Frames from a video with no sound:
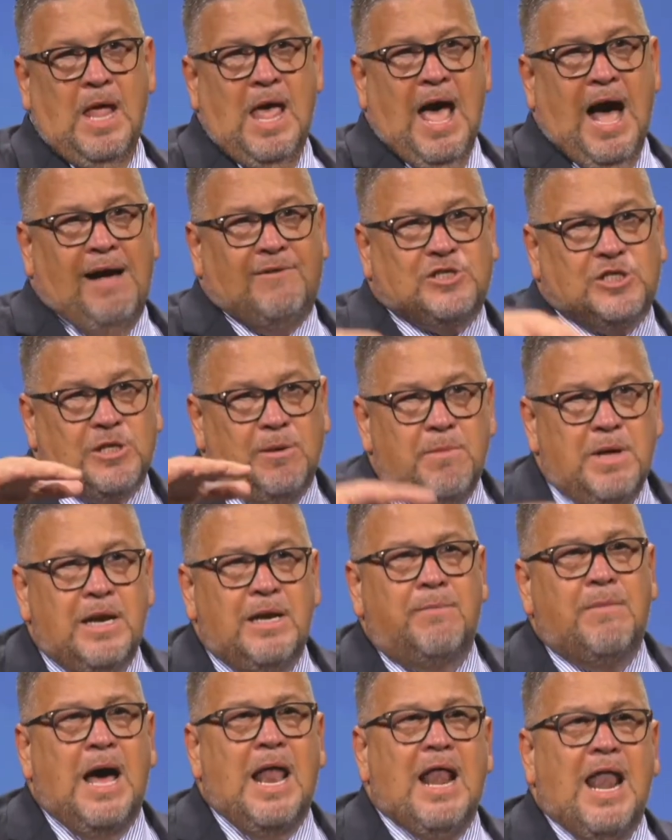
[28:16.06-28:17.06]
I've
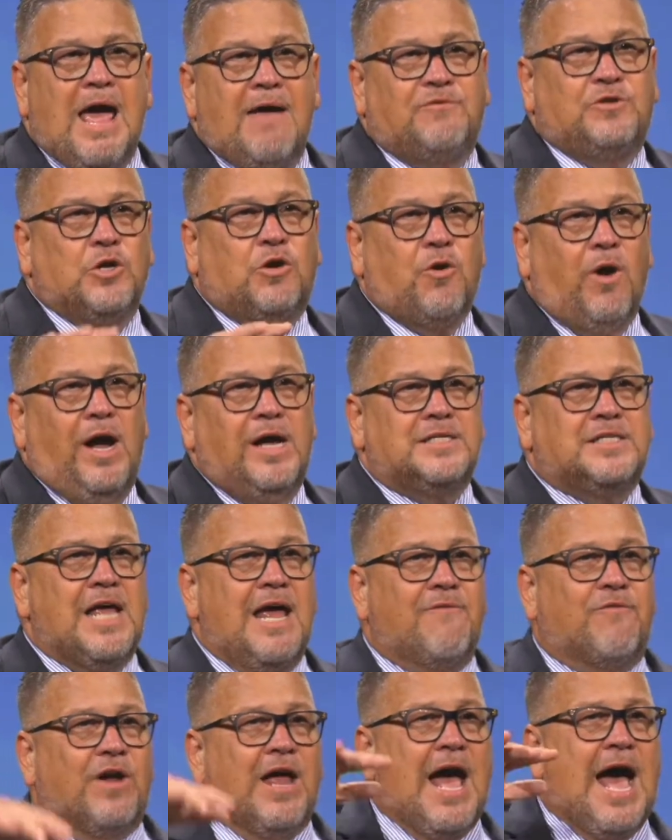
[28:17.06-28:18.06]
submitted my life to Christ,
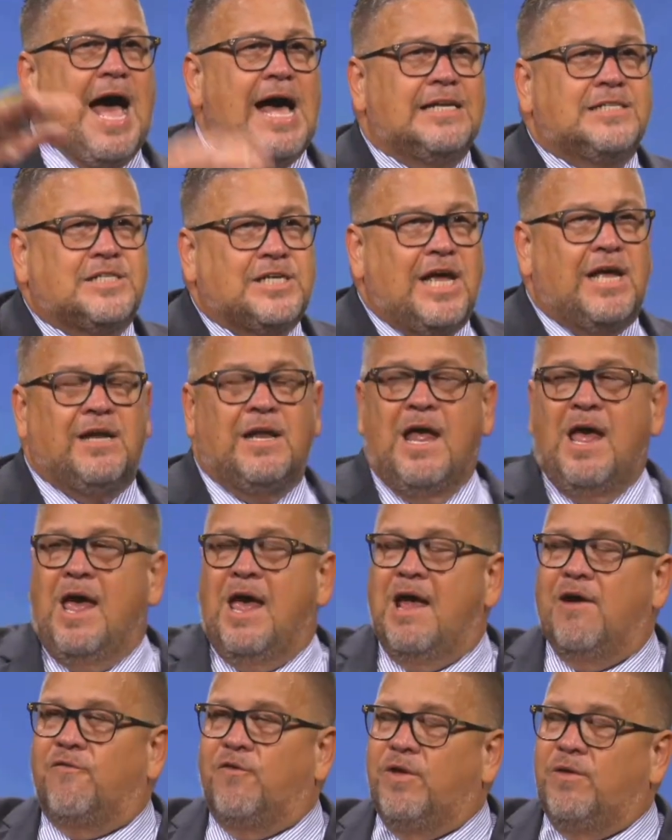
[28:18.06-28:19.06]
every asset,
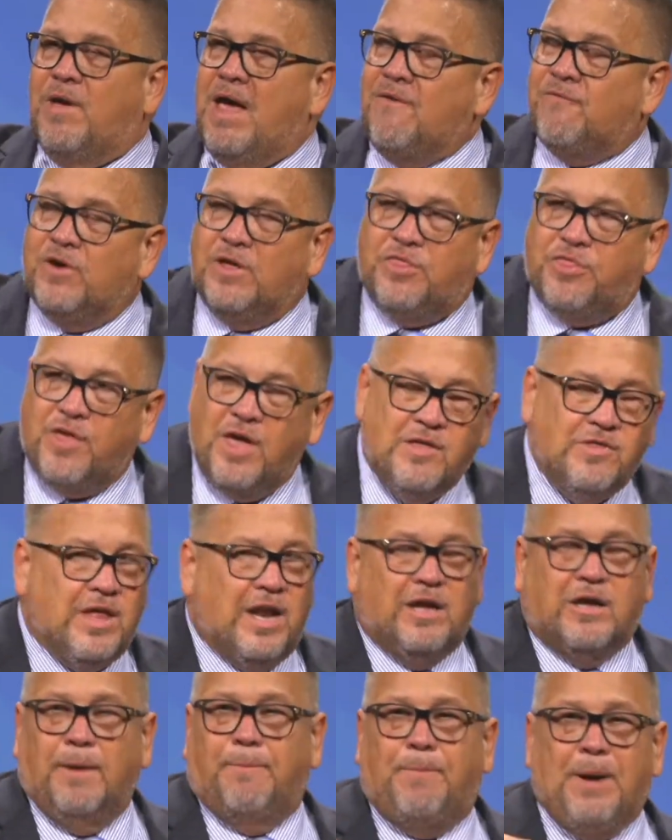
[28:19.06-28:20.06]
every, everything that
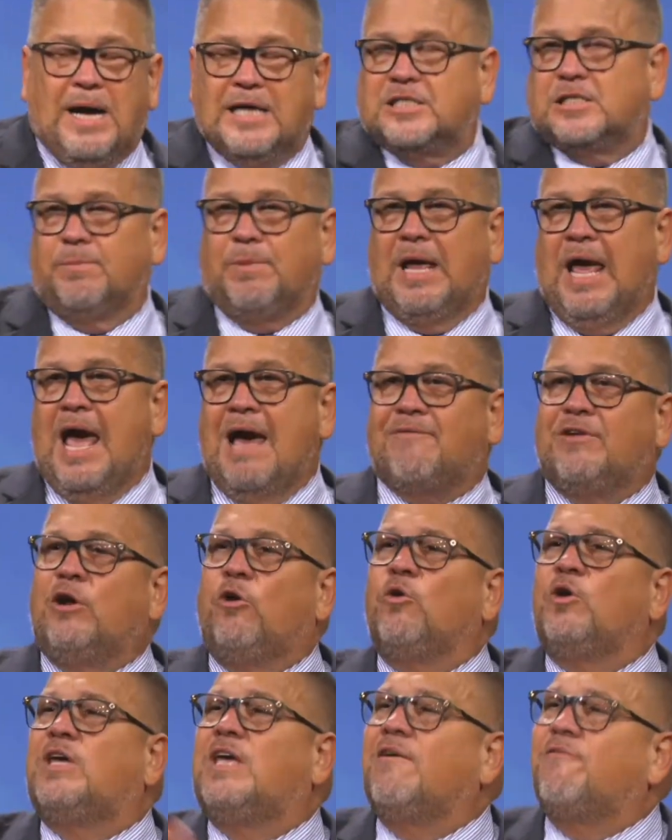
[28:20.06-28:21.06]
I could possibly have. I
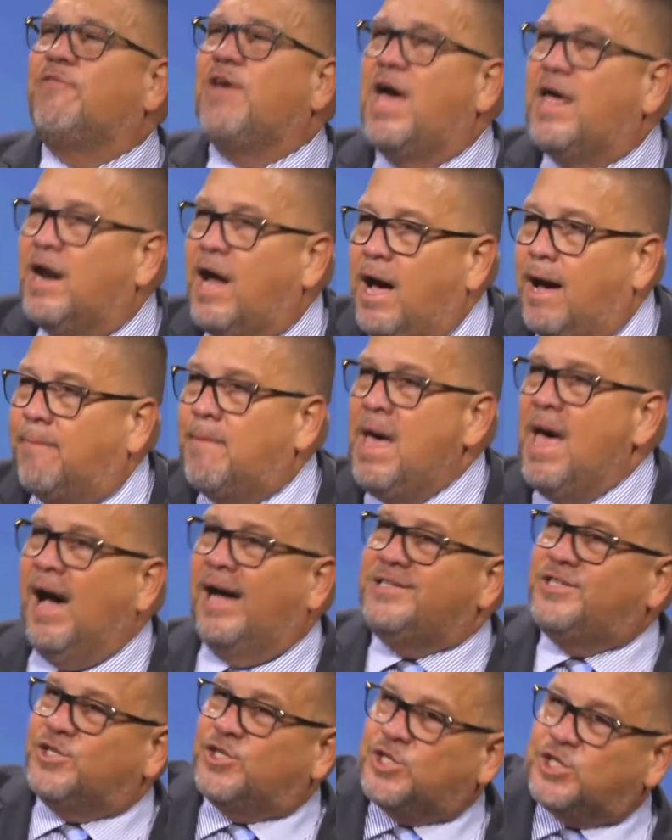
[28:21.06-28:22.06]
don't give that up.
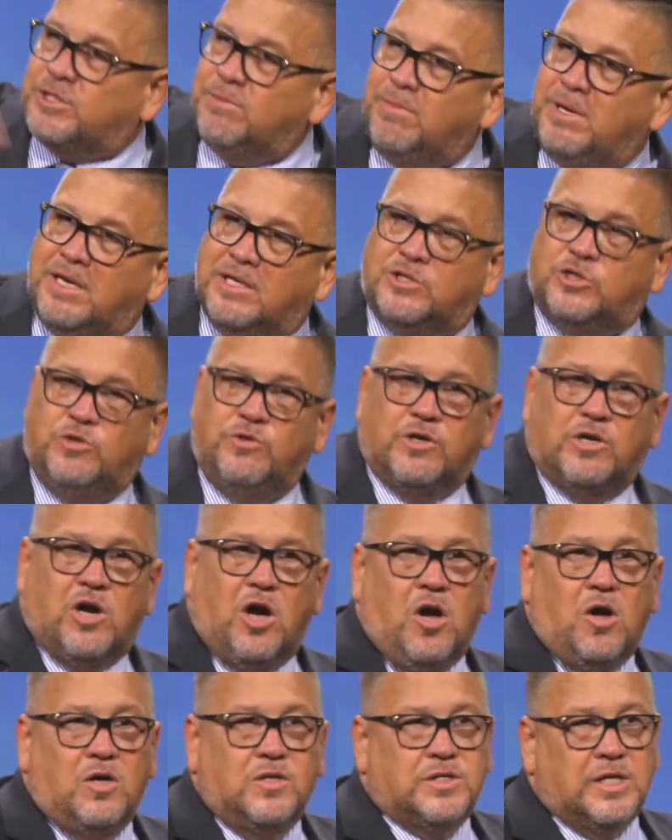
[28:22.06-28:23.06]
I just submit it to the
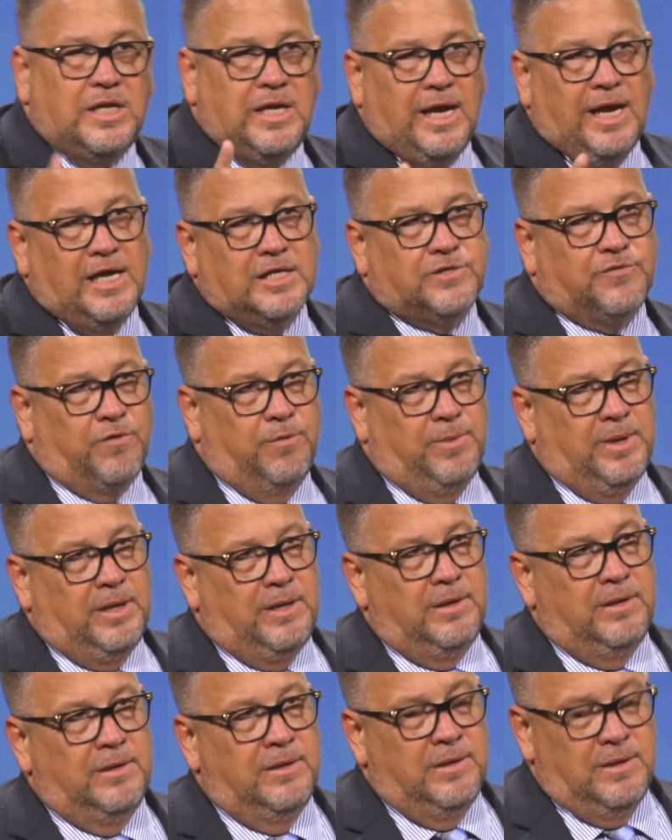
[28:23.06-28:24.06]
cause that He has for me
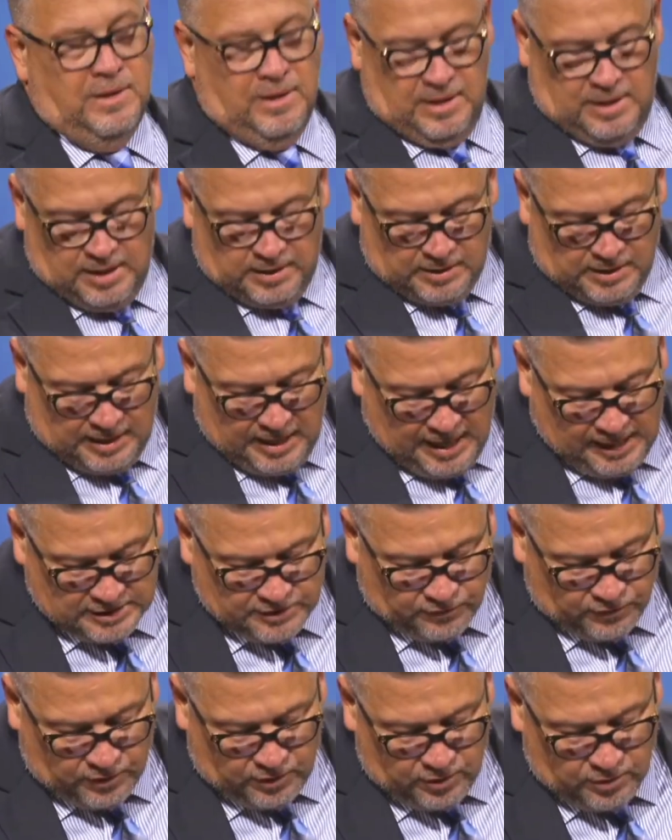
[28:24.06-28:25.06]
and that He has
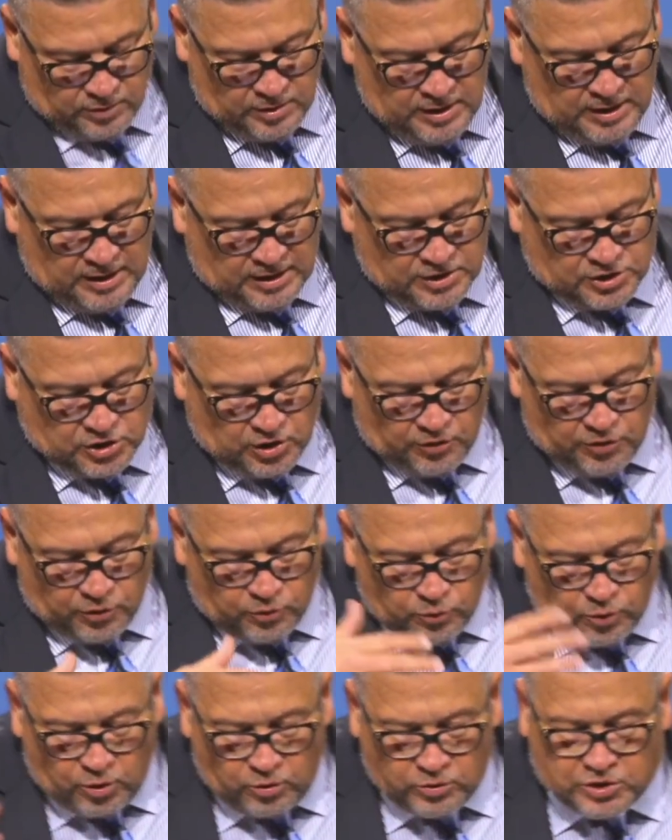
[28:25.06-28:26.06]
for you. And so the
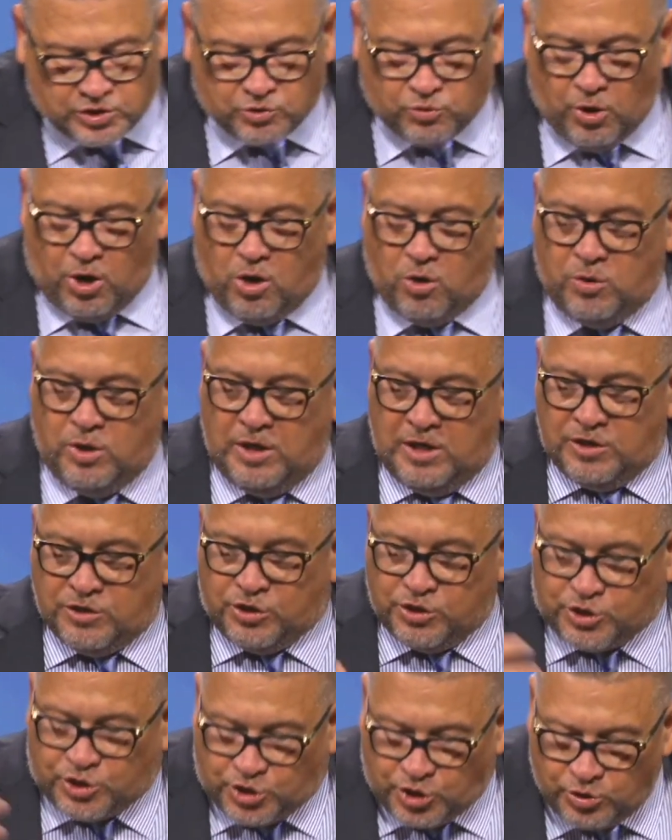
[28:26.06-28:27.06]
roots grow
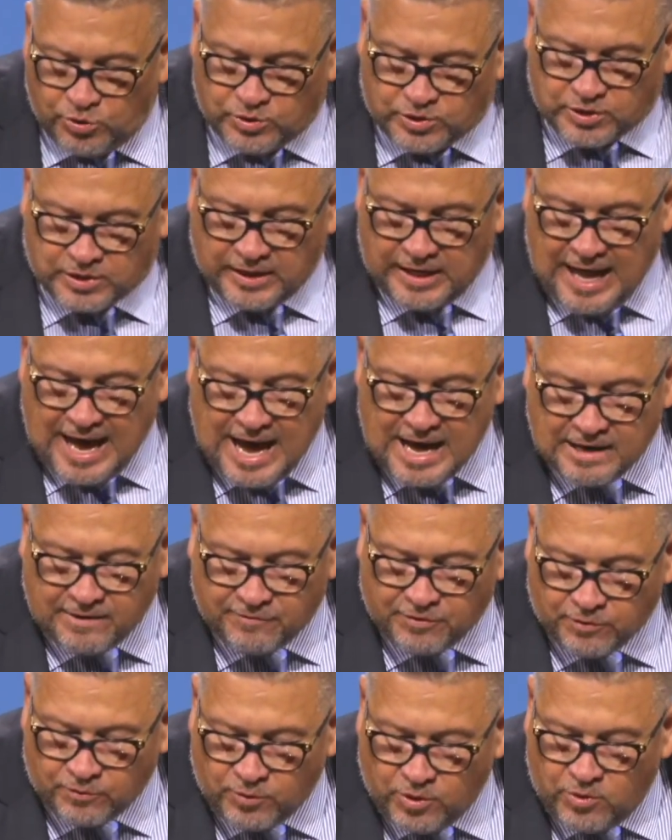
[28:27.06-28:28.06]
to shoots, and out of
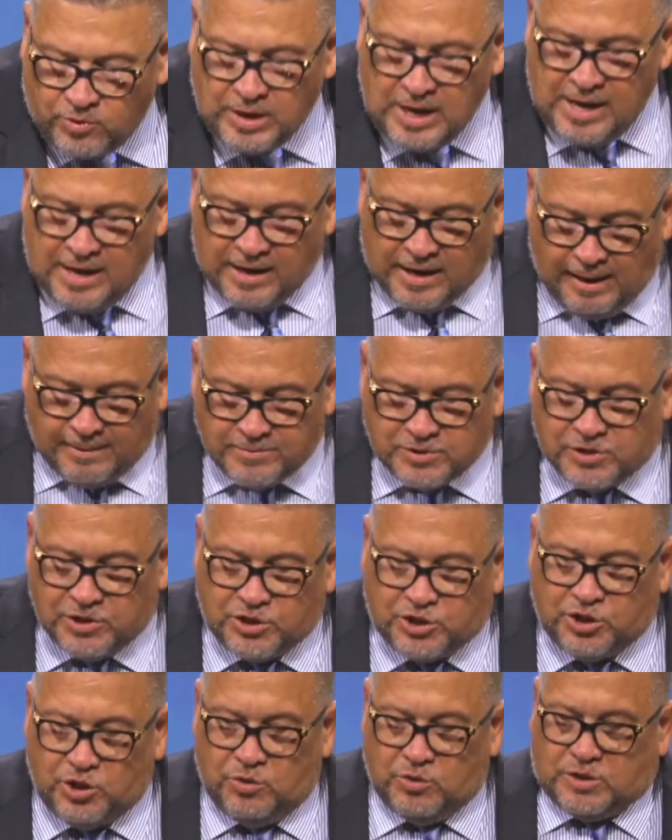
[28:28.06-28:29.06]
the root comes the
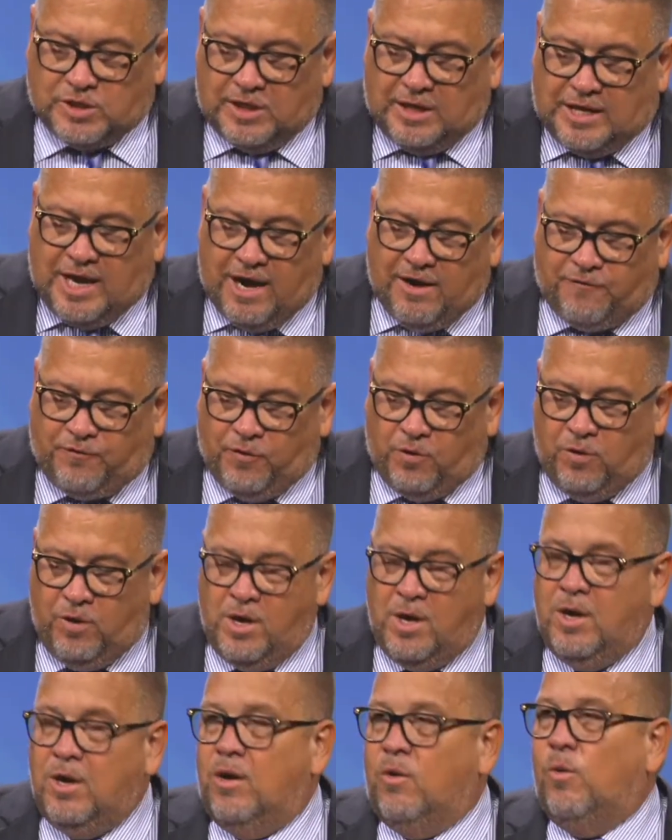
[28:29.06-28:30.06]
shoots. And careful
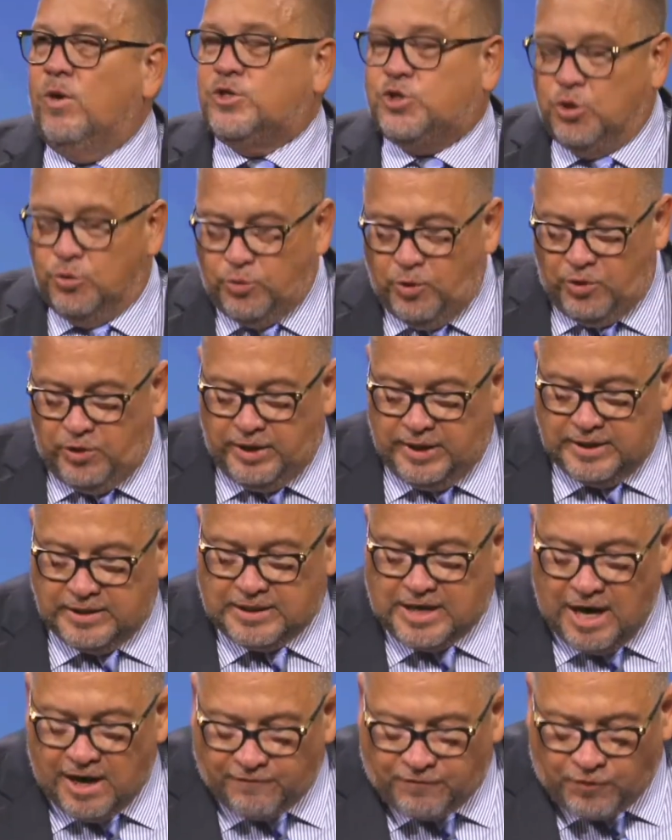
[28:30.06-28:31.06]
what you're rooted in,
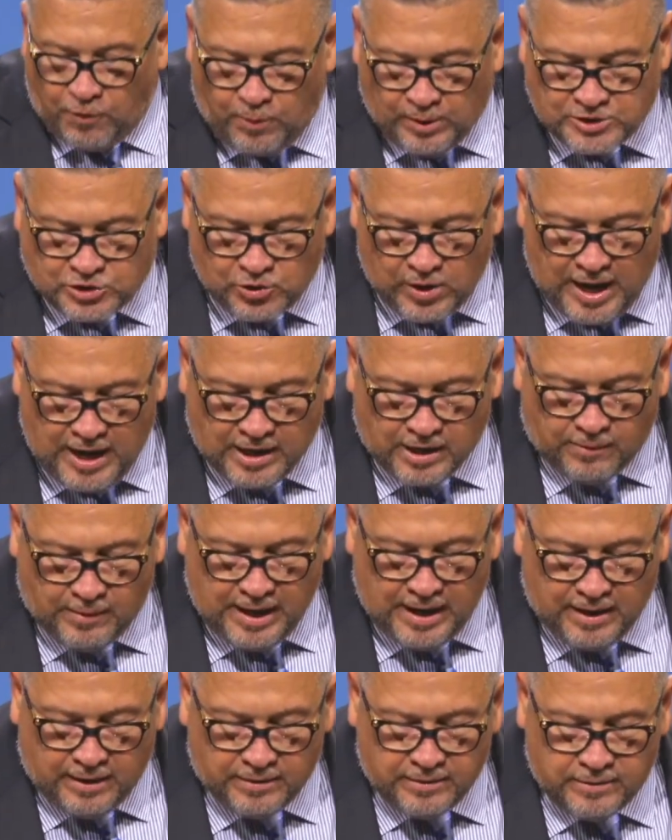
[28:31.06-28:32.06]
careful what you hang
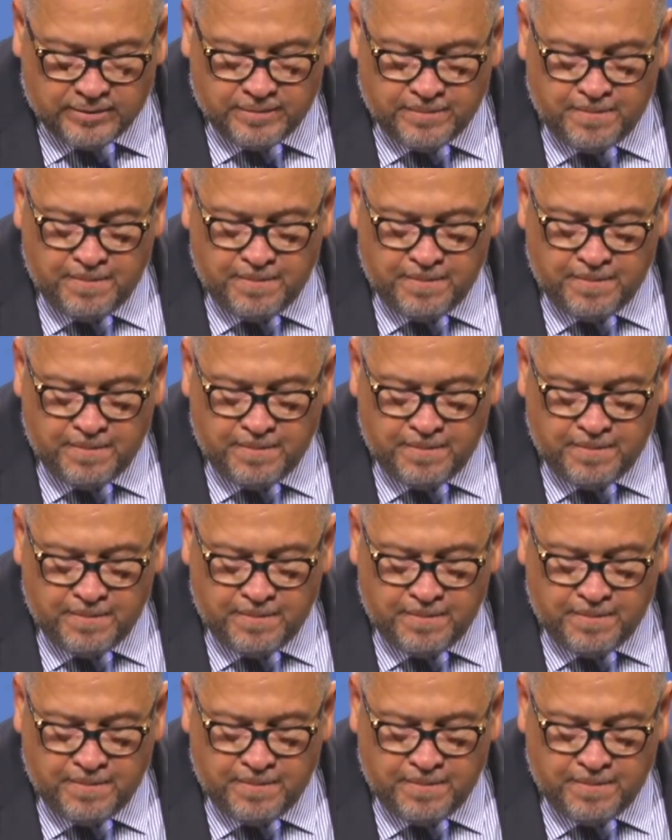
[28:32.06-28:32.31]
around.